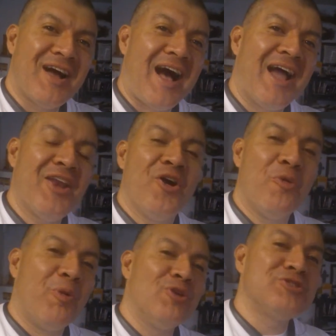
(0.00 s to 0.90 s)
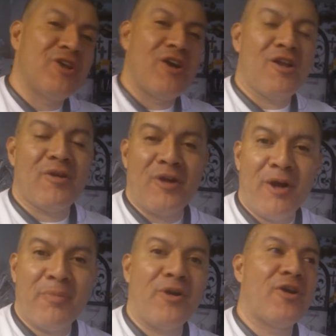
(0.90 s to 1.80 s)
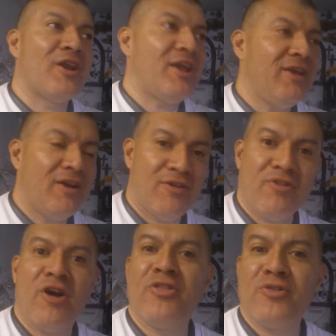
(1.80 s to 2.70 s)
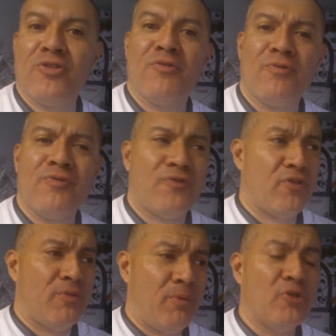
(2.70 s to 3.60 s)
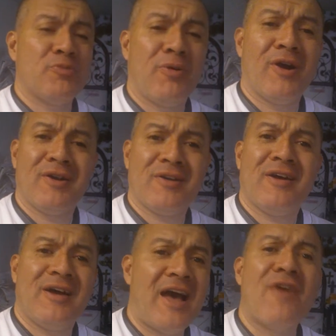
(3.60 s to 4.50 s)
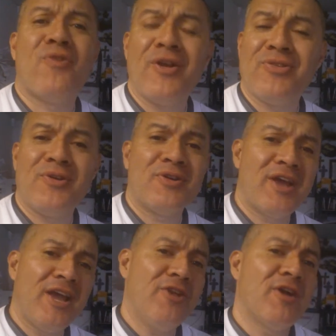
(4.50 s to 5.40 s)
I know most of y'all are up early. I've gone through the, for the most part, uh, halfway through your day.